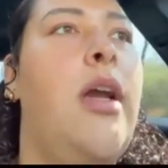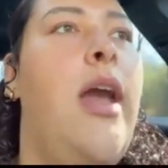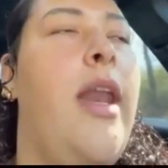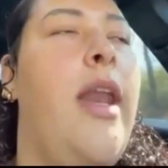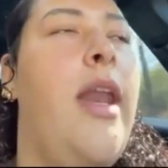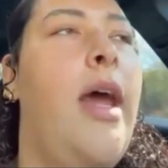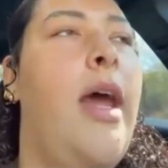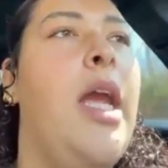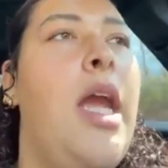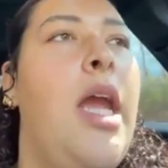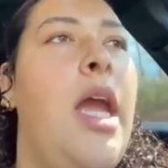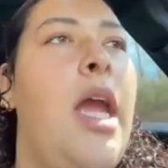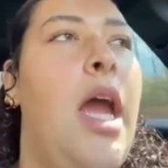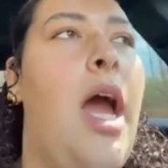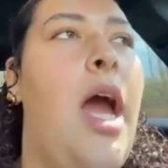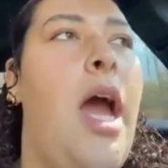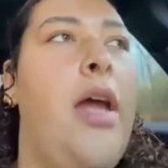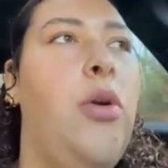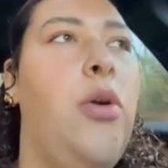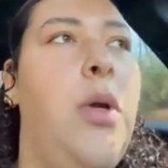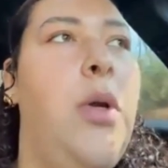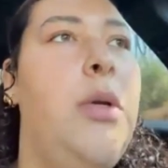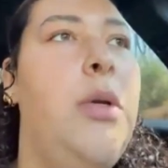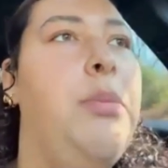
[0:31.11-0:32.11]
And
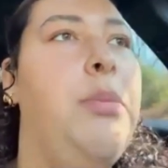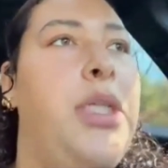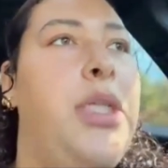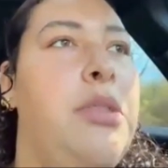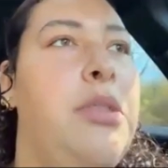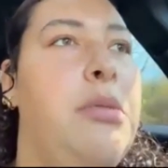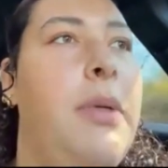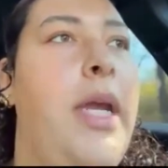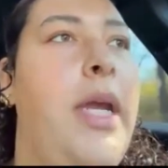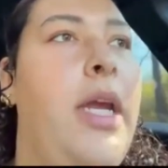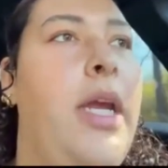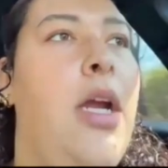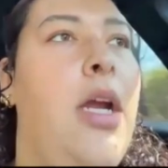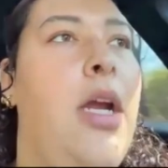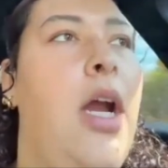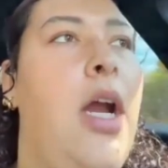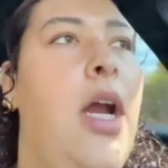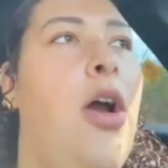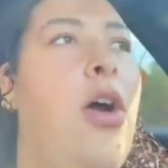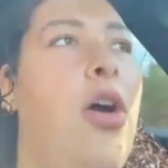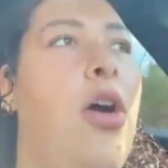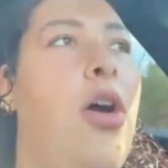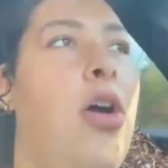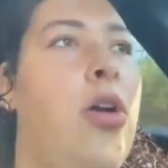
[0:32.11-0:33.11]
I don't want to bleach my hair
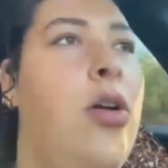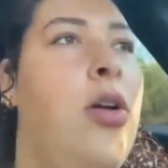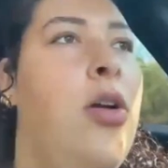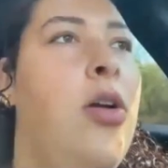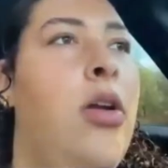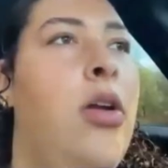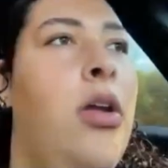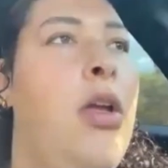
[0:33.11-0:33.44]
at all.